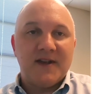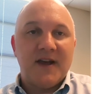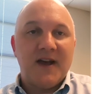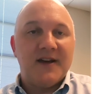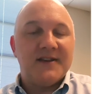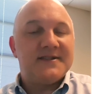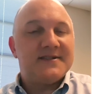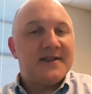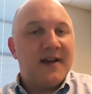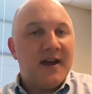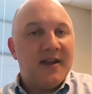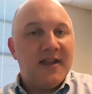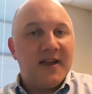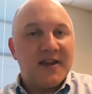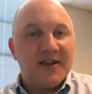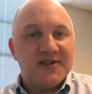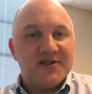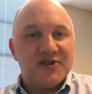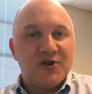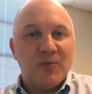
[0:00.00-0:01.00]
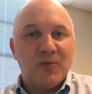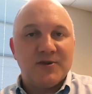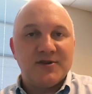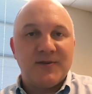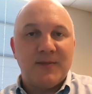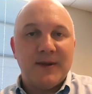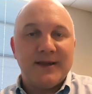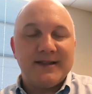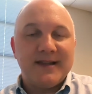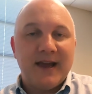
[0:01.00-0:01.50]
a sign that consumers have
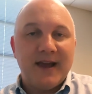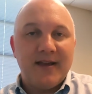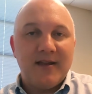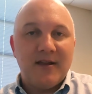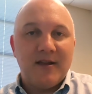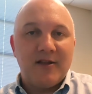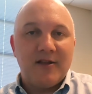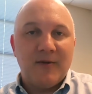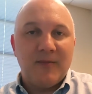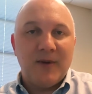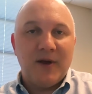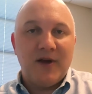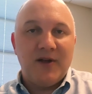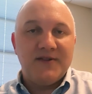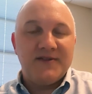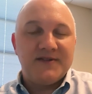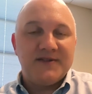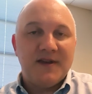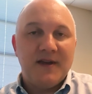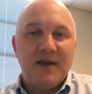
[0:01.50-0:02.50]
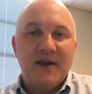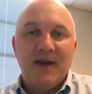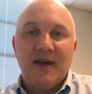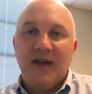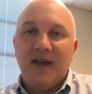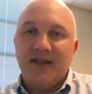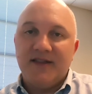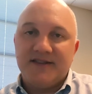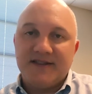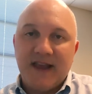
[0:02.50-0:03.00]
been tightening their belts
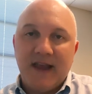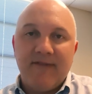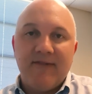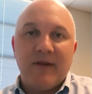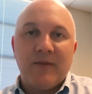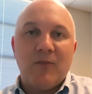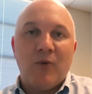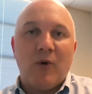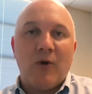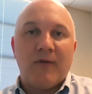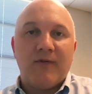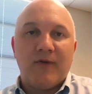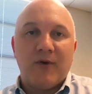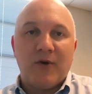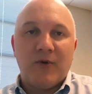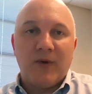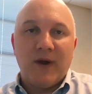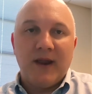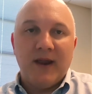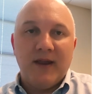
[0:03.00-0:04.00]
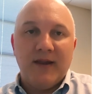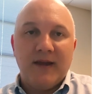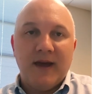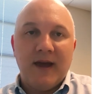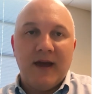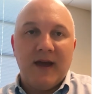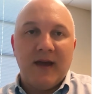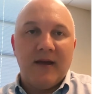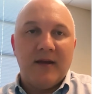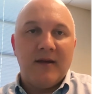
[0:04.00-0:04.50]
and saving more for a rainy
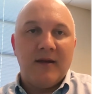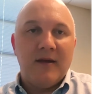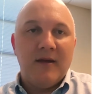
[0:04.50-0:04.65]
day.